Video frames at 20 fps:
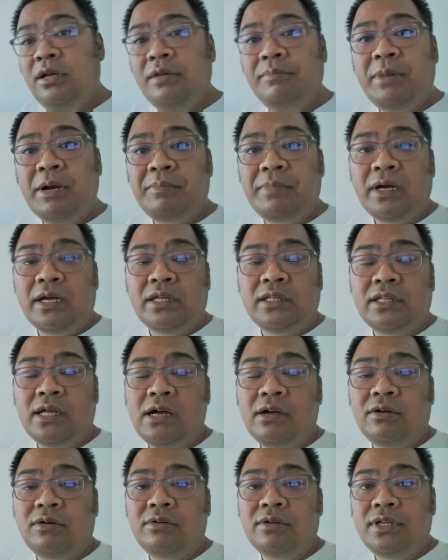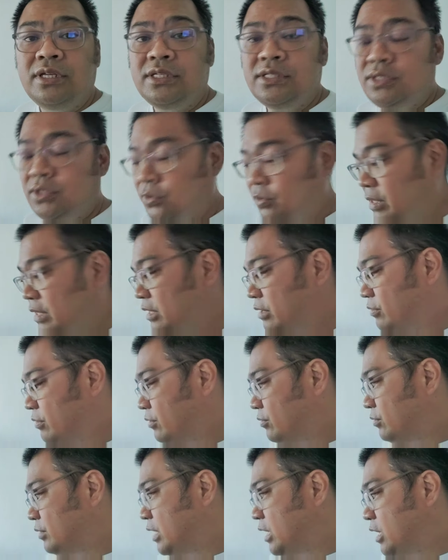ipapakita ko is twenty
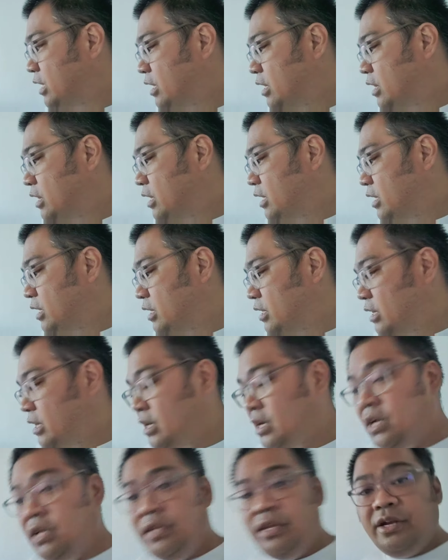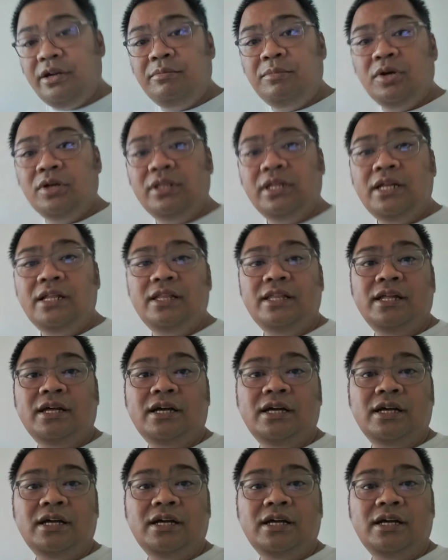fifteen uh, year model ng